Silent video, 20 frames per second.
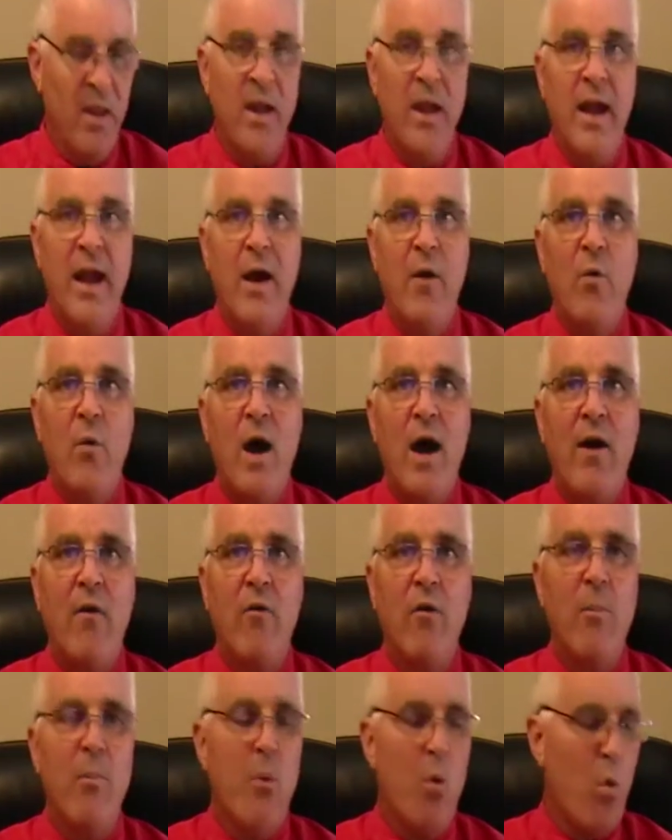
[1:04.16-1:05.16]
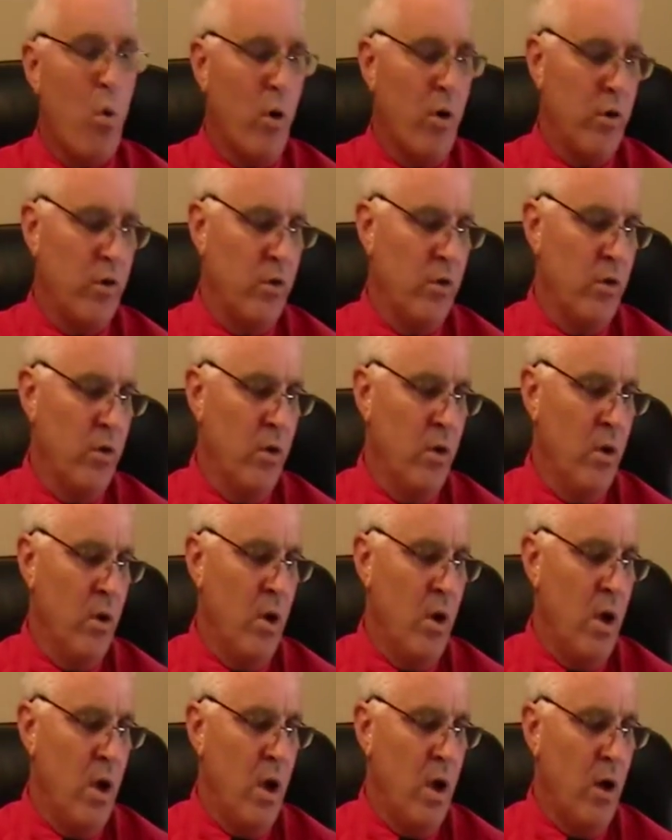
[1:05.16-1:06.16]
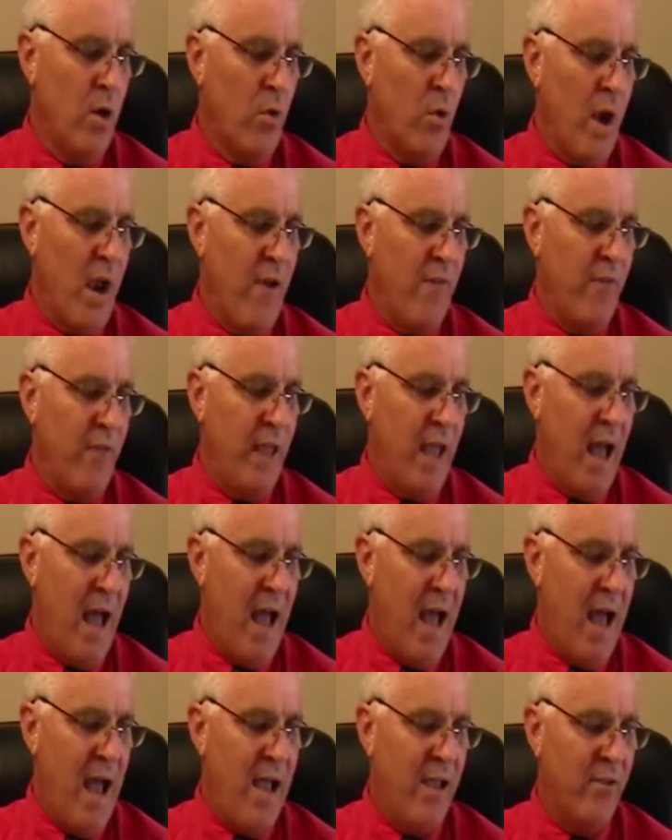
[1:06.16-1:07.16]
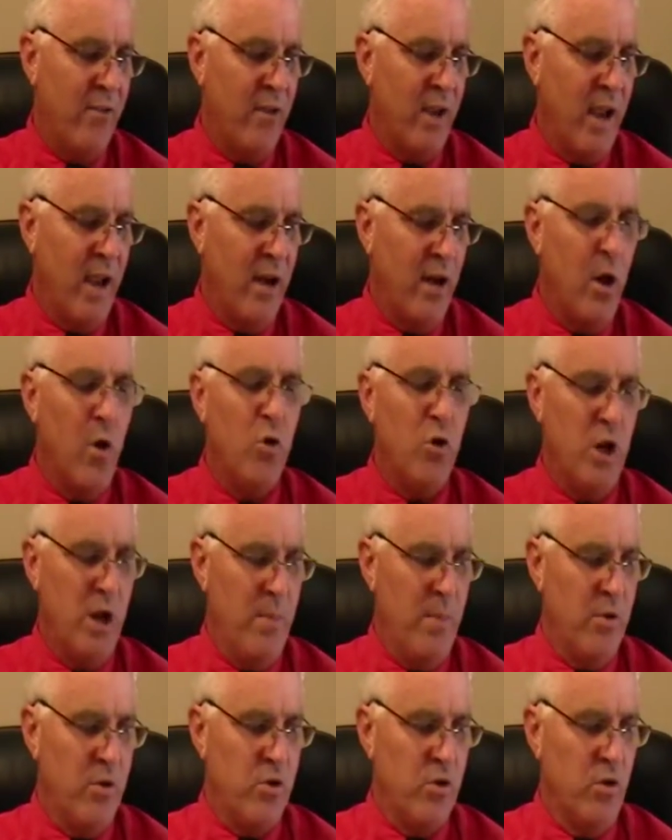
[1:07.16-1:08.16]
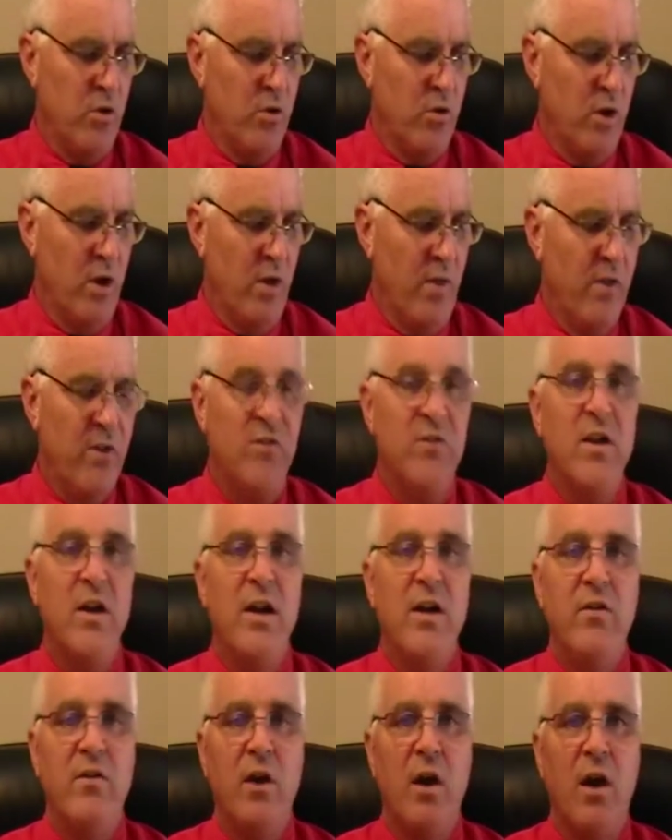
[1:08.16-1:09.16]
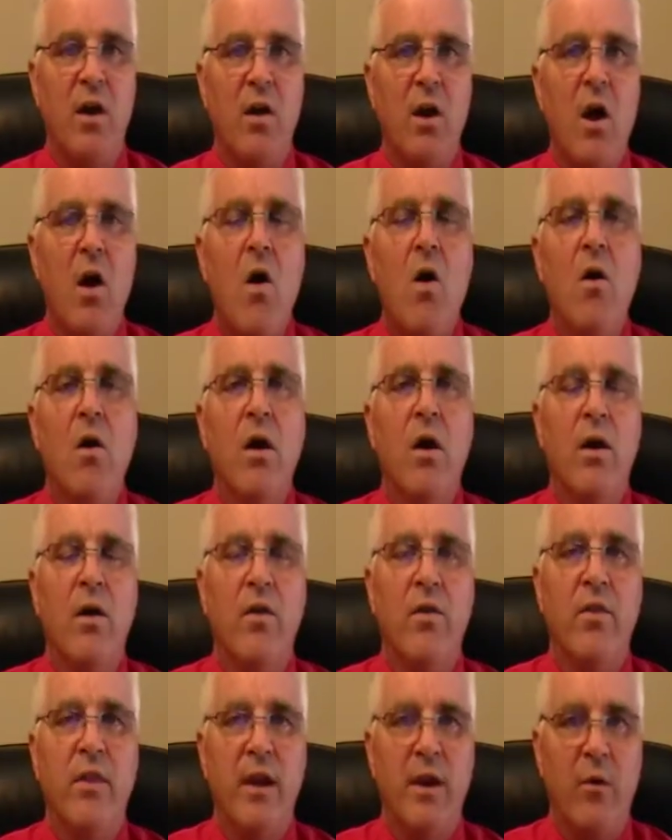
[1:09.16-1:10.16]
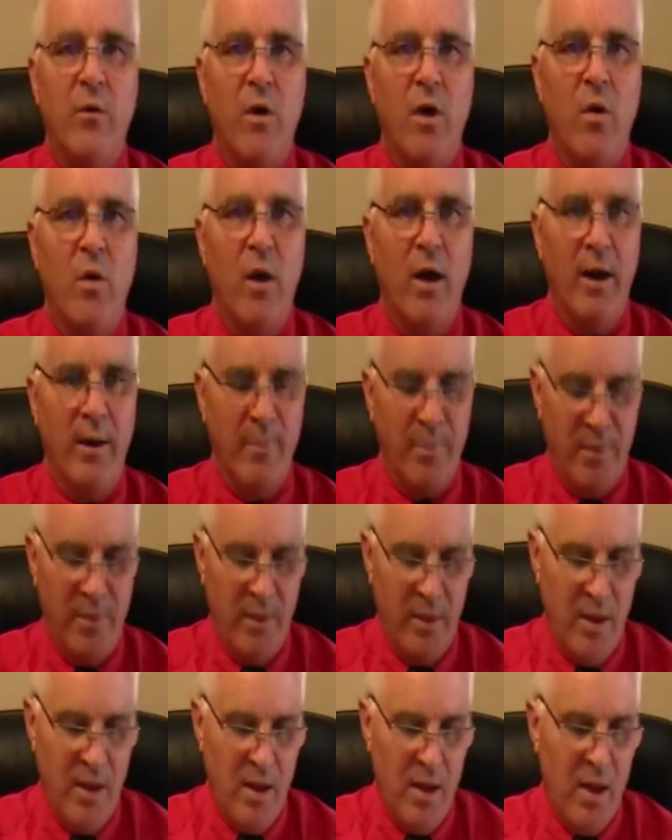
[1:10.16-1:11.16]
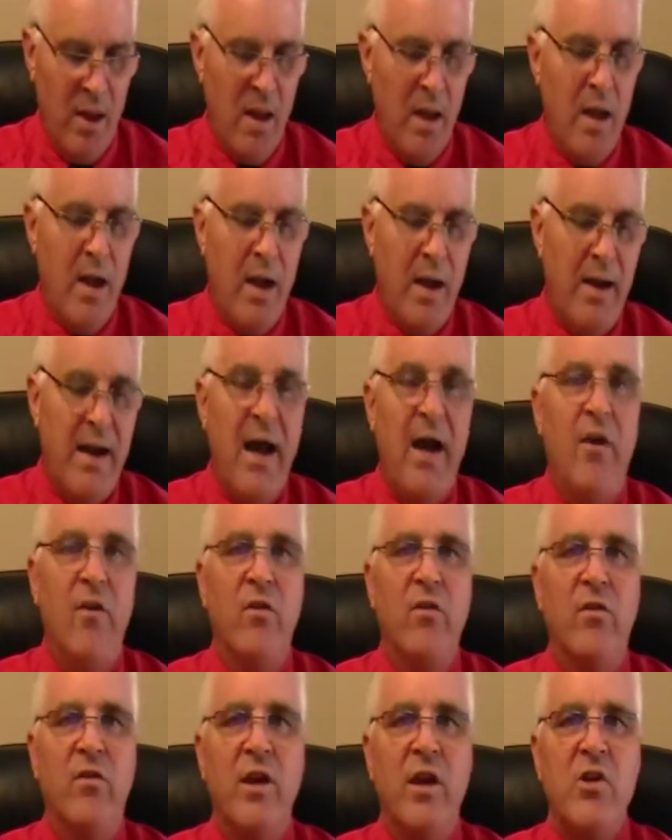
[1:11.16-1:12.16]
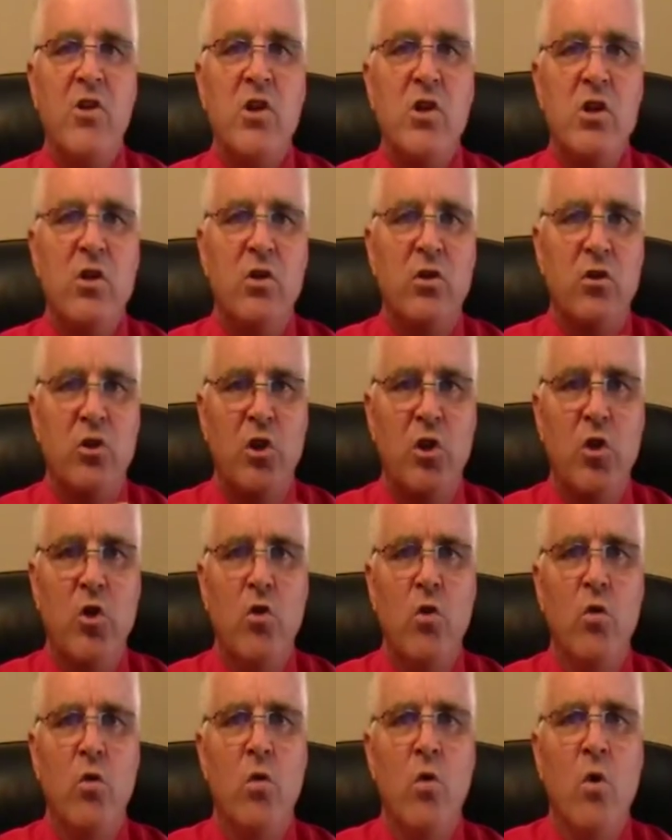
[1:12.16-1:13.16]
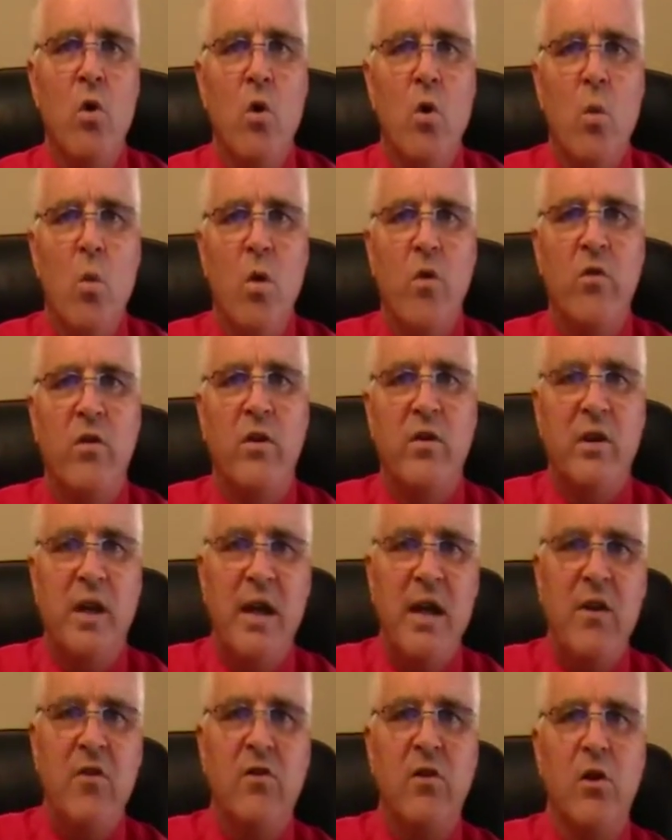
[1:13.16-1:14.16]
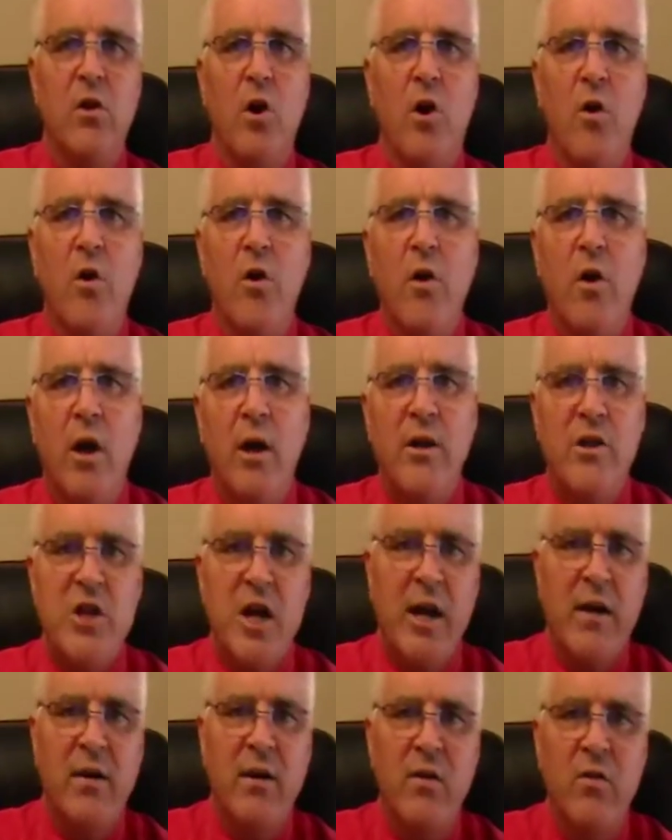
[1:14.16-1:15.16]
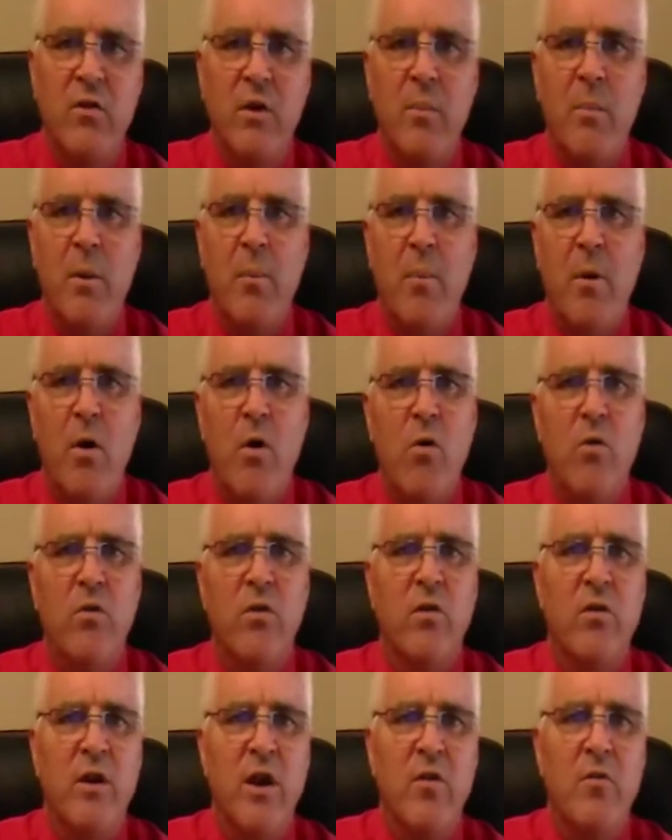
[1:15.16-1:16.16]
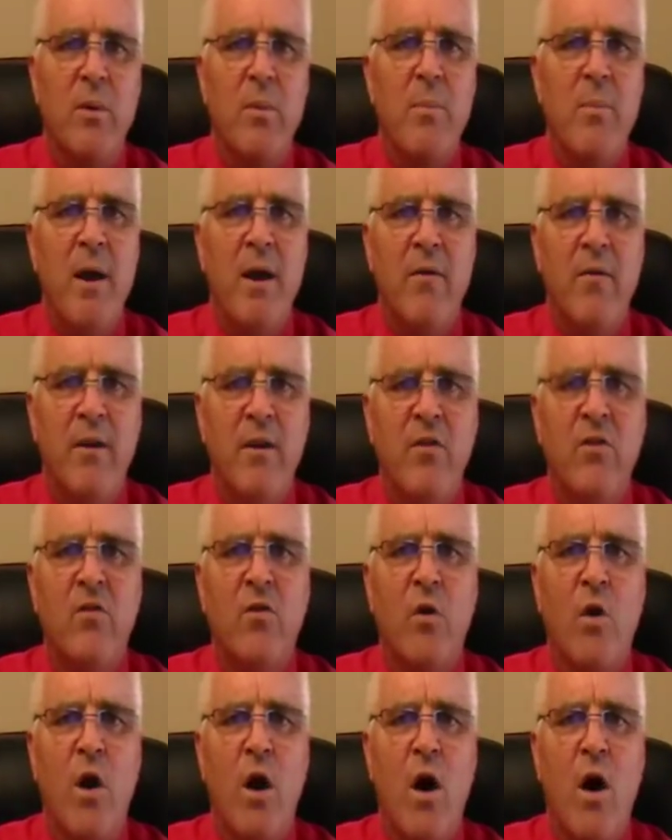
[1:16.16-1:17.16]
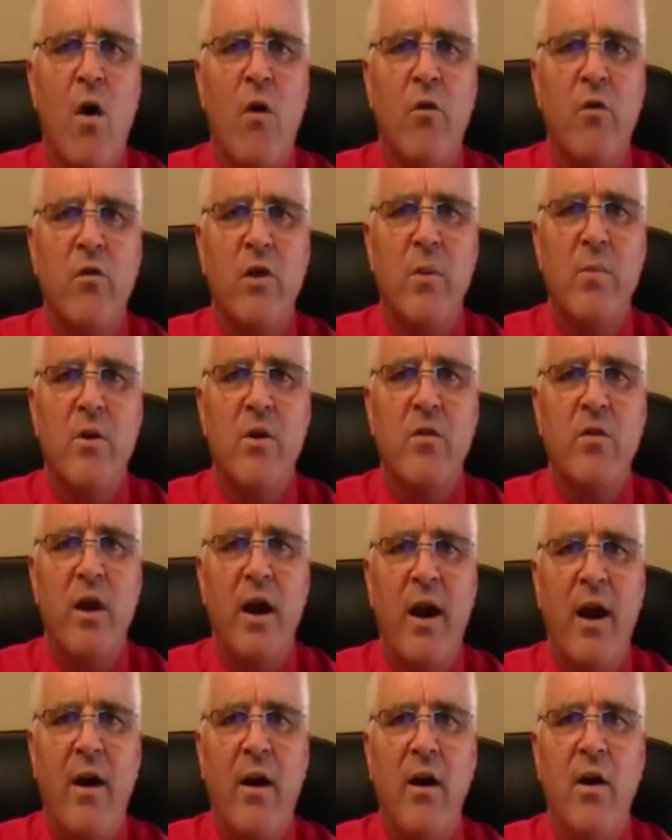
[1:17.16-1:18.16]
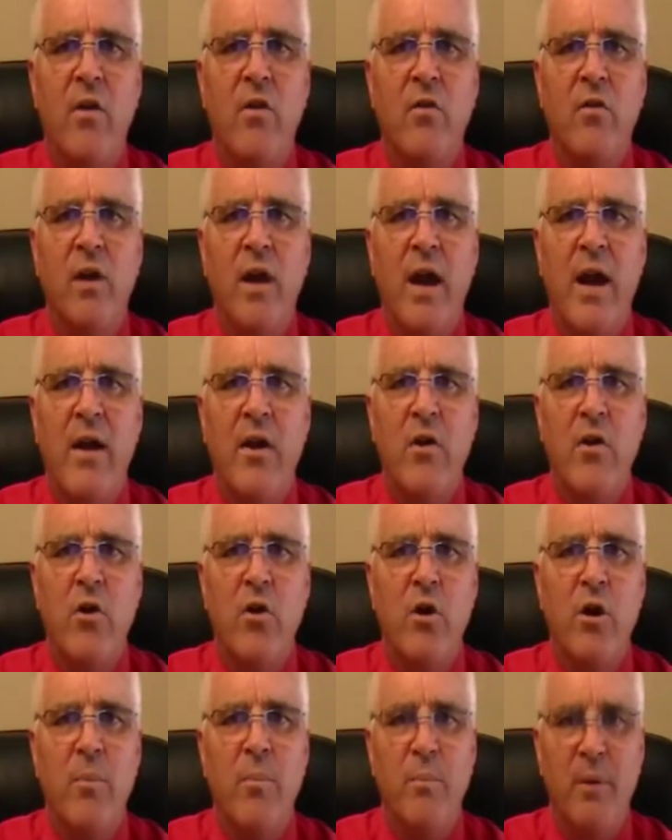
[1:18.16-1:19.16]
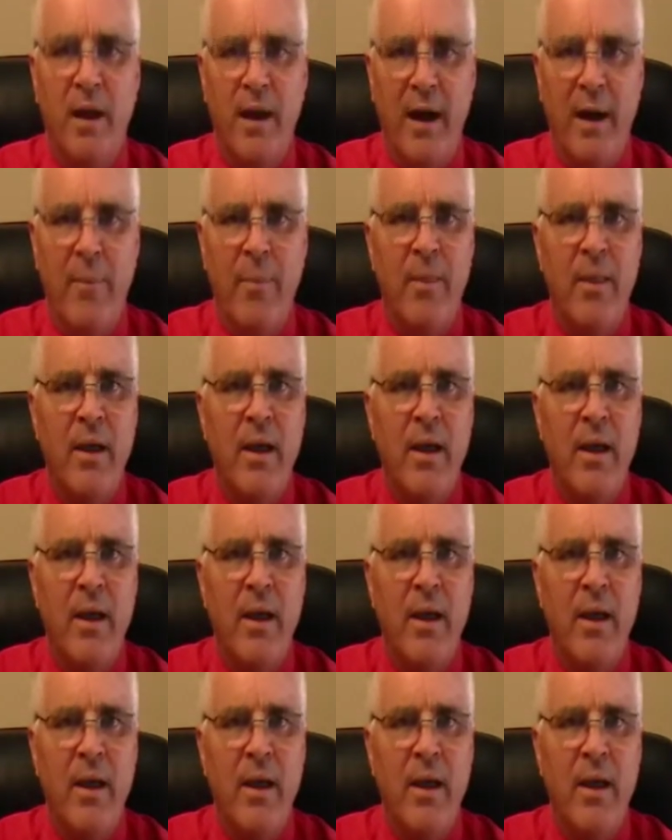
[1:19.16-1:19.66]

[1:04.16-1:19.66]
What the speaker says: and write a report, graph the highs and low temperatures of the cities along the railway. Now, session 2 was the TEKS learner objectives and proposed assessment methods for all subjects areas in your unit plan.